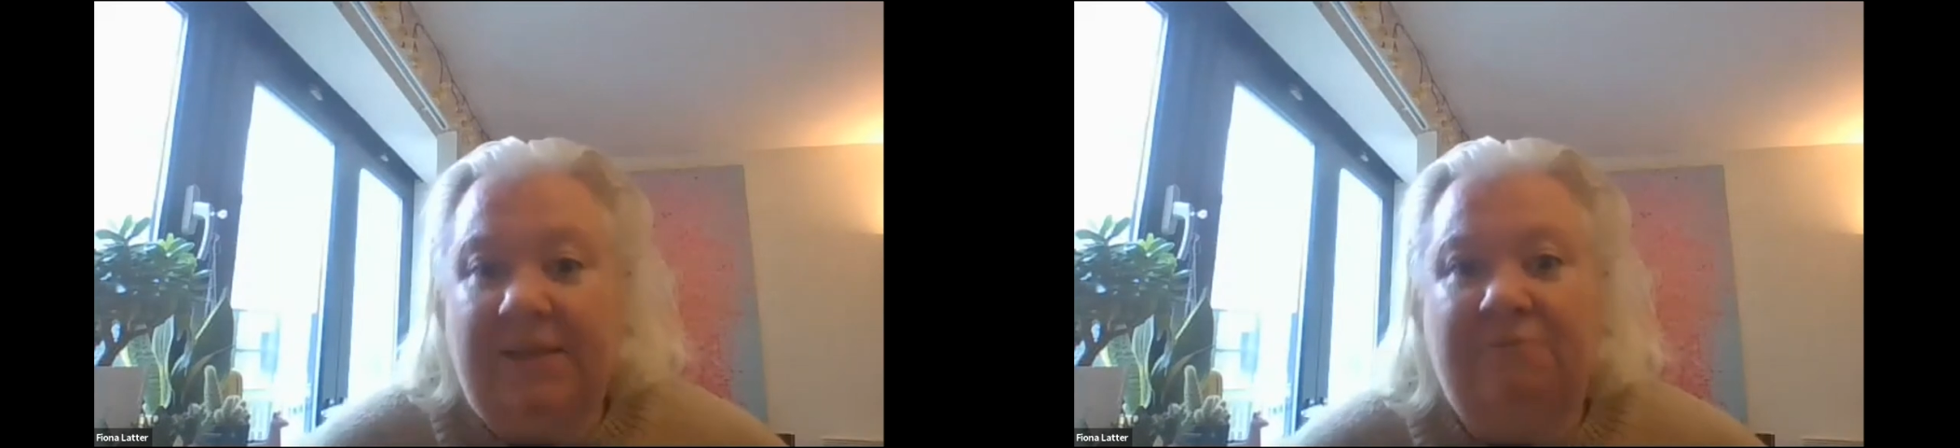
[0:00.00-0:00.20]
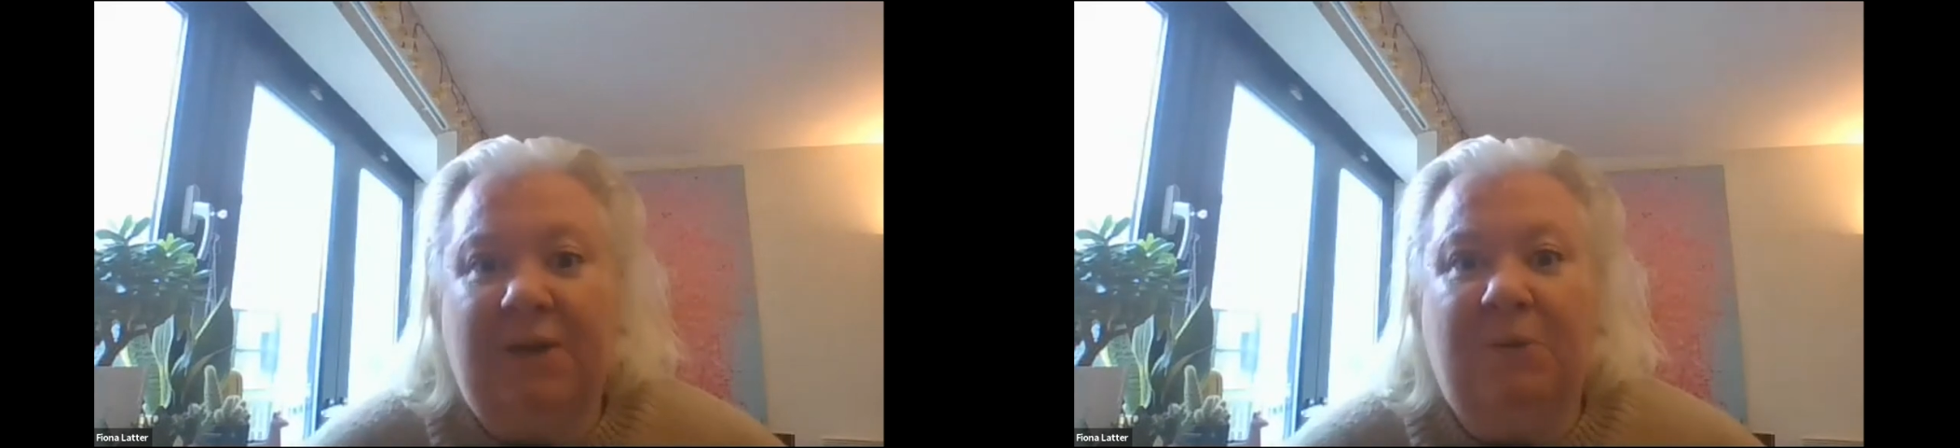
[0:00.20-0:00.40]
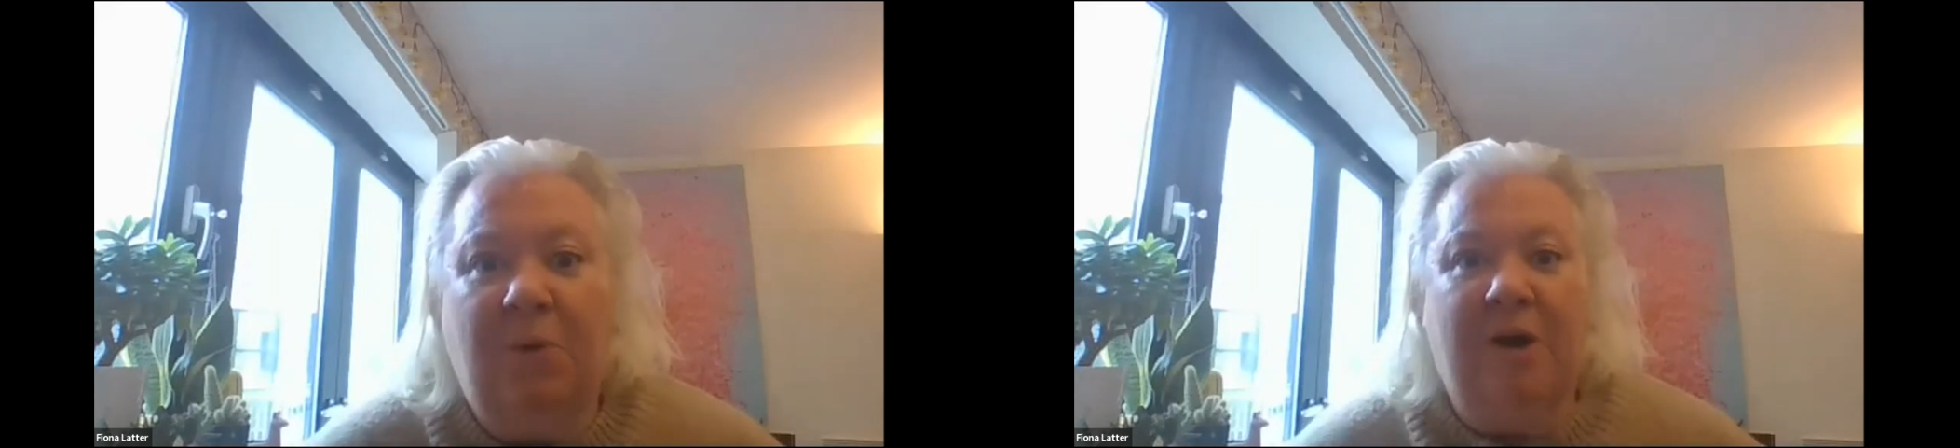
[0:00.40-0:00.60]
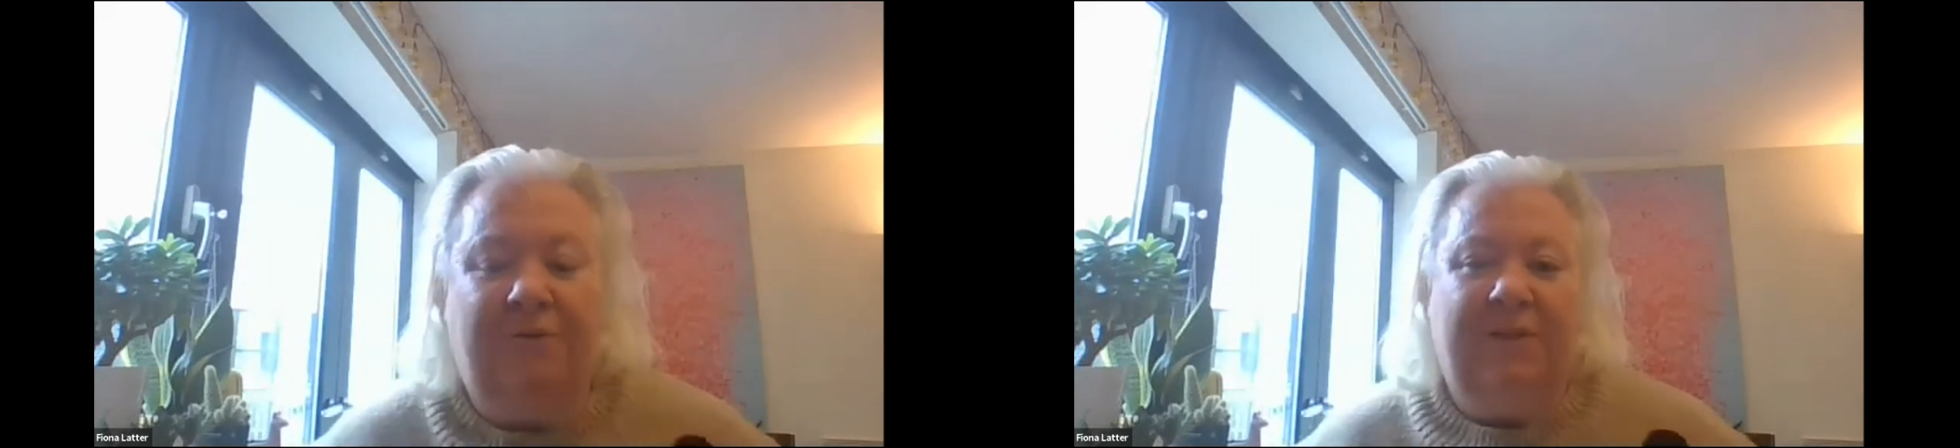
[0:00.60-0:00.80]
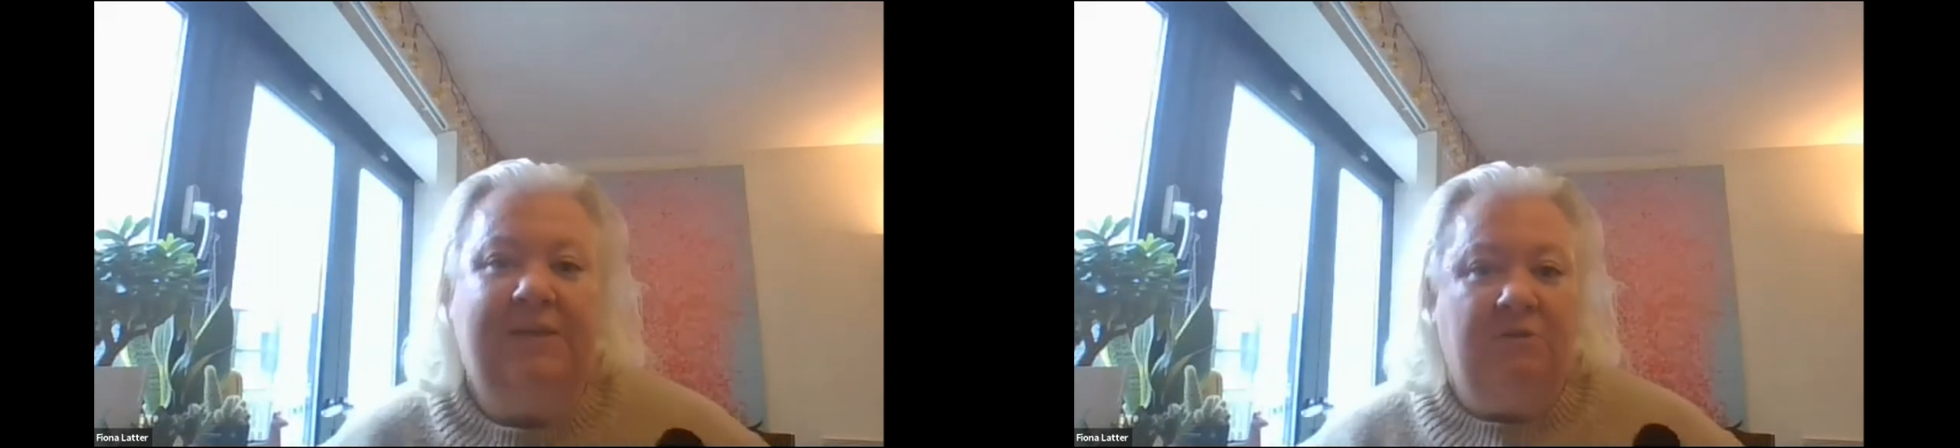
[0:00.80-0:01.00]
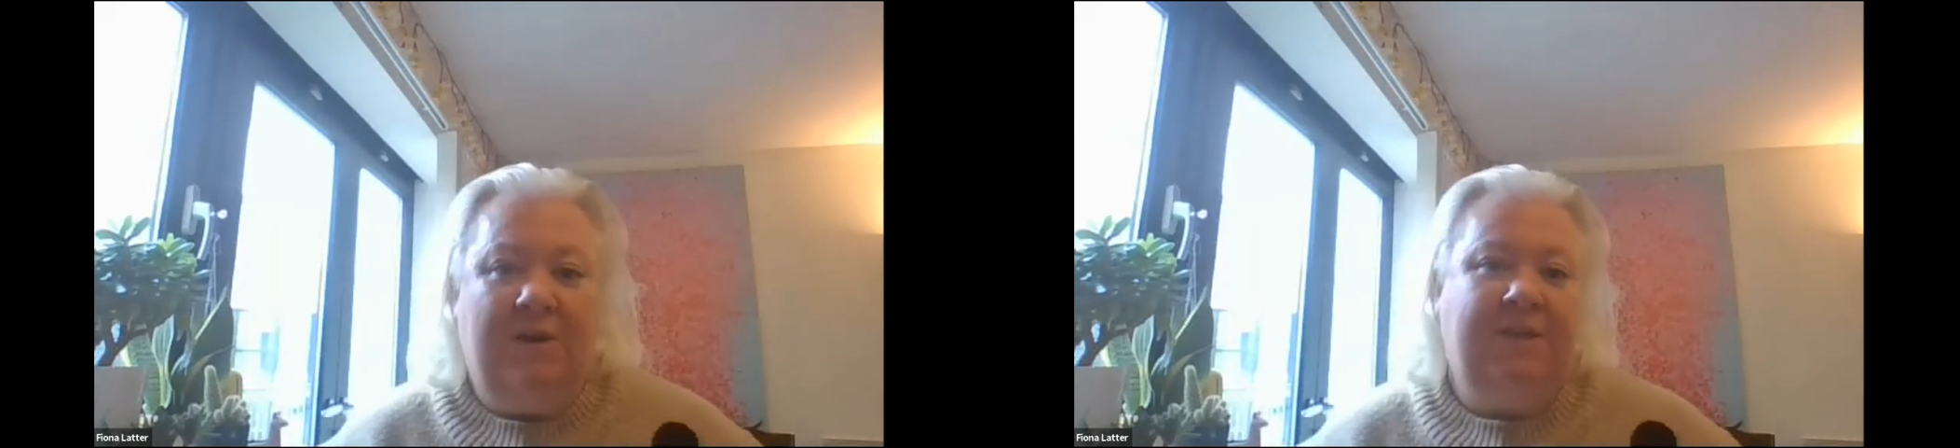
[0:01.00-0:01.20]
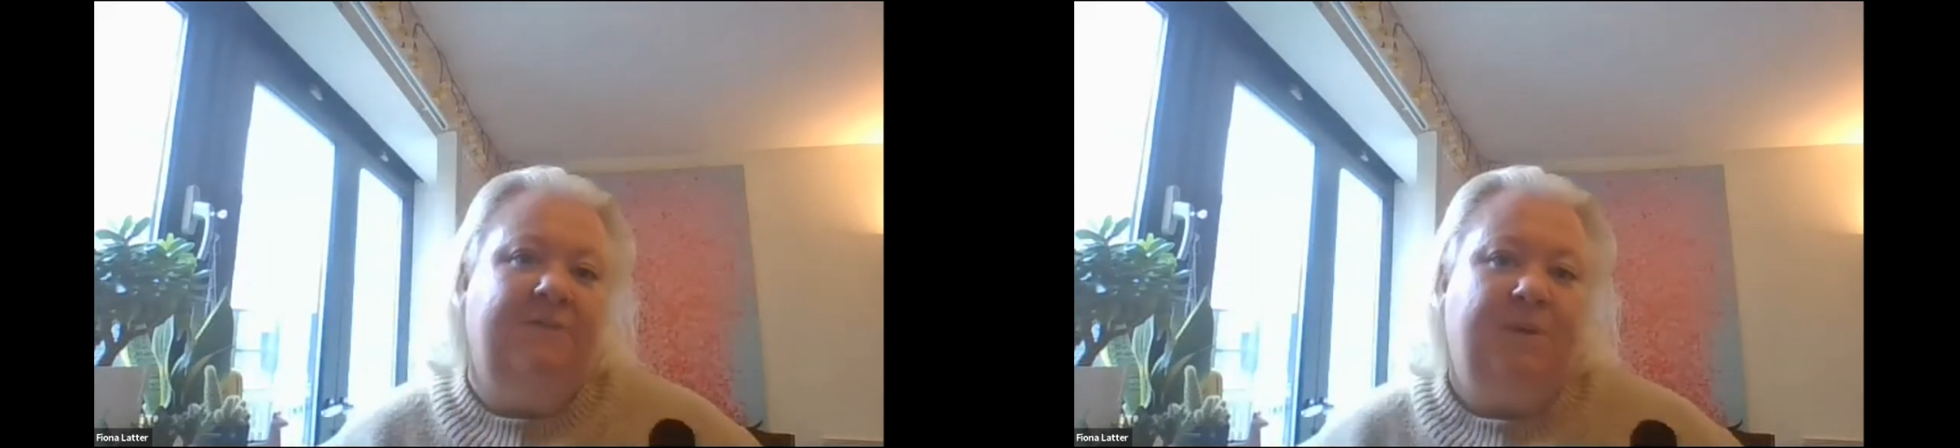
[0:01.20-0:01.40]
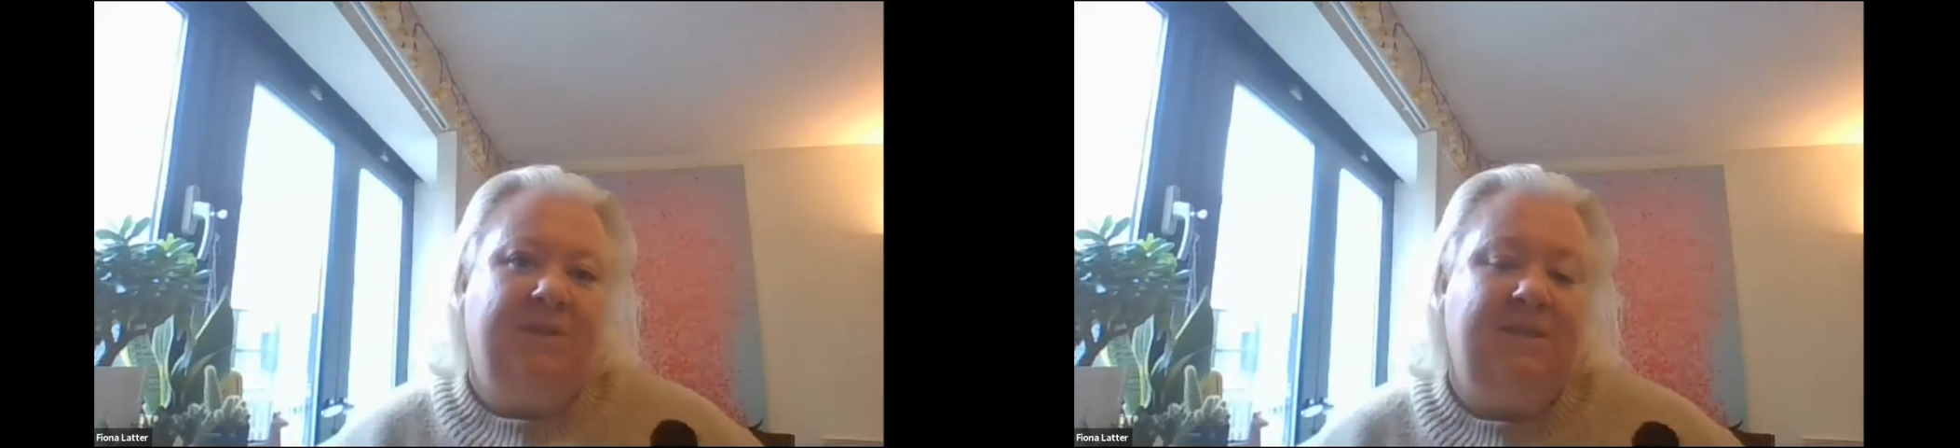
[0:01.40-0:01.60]
really worked for these creative
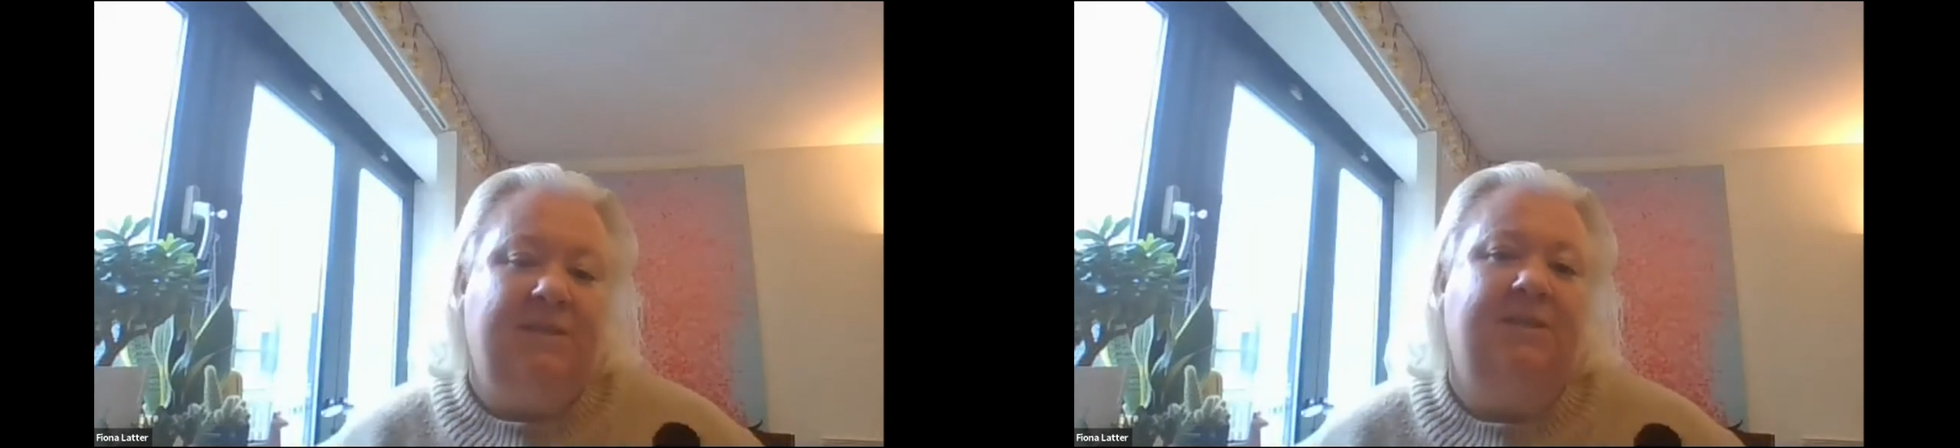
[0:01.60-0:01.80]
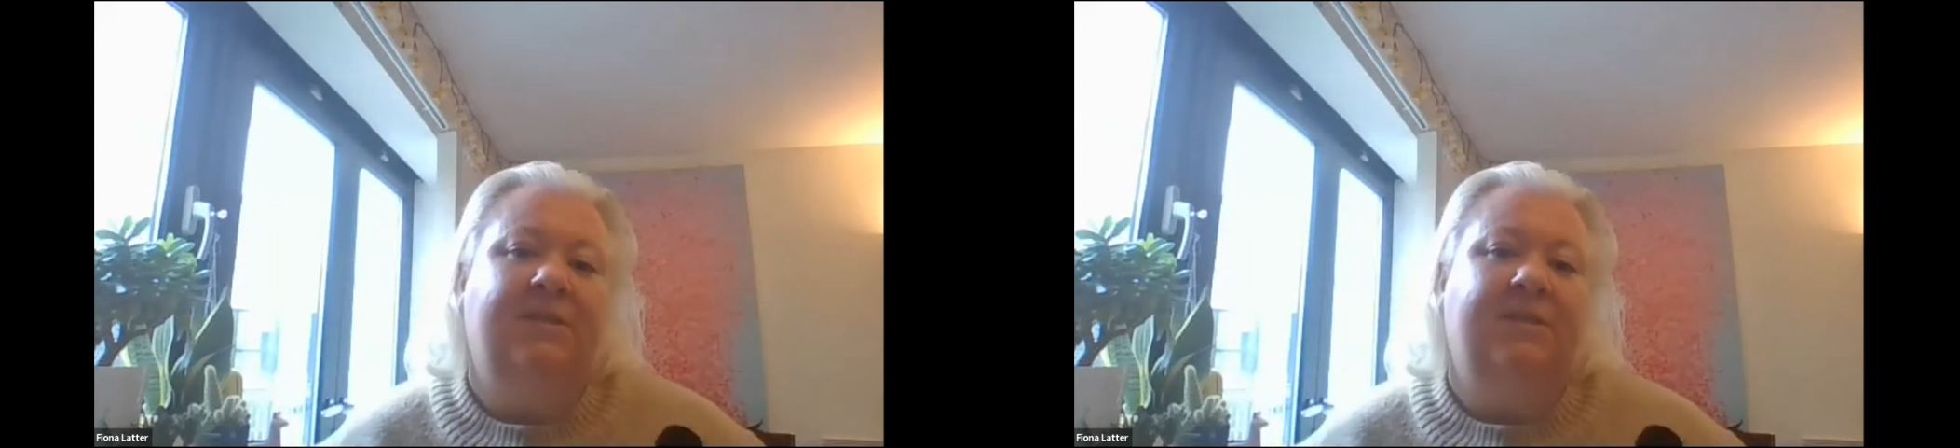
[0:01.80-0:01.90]
businesses.